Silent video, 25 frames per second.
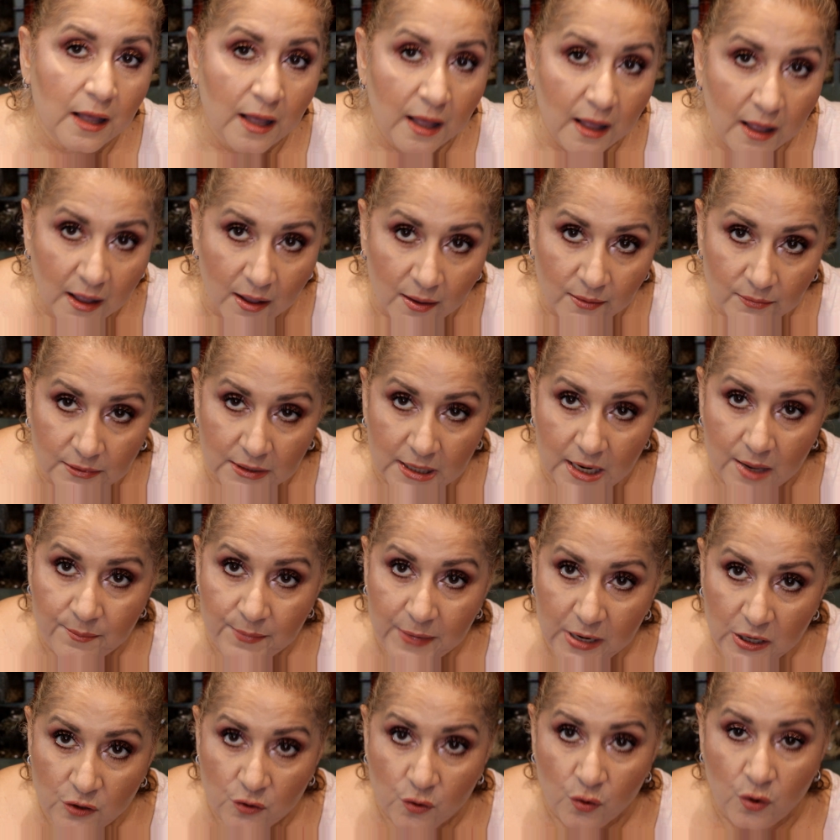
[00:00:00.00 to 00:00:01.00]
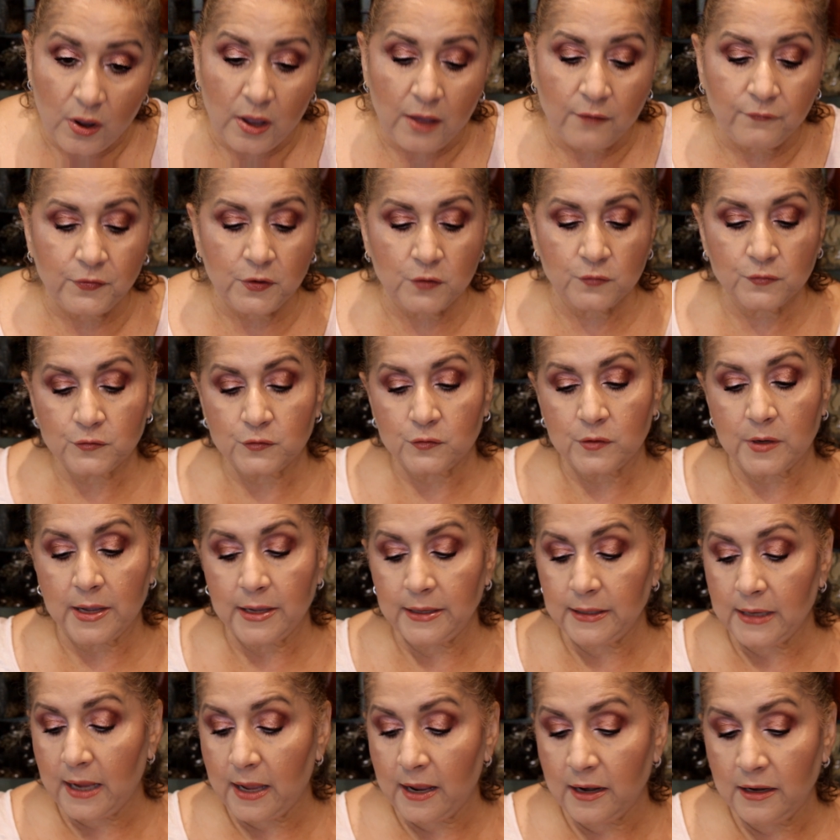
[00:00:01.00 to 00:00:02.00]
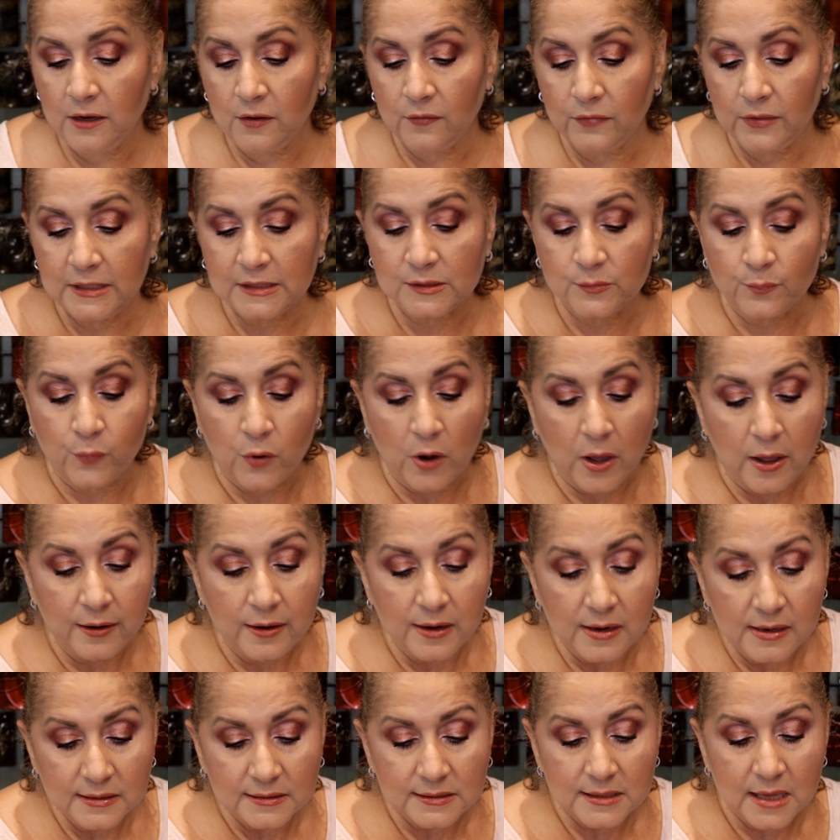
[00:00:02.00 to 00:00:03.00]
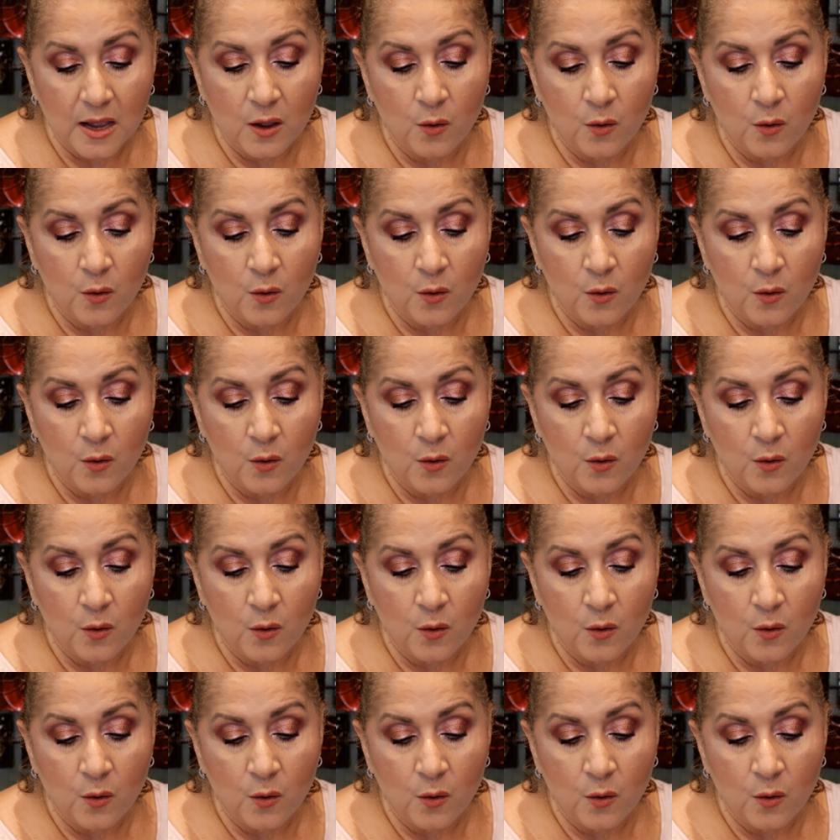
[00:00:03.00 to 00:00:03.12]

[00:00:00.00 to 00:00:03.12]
Let me know if you've tried any of these products.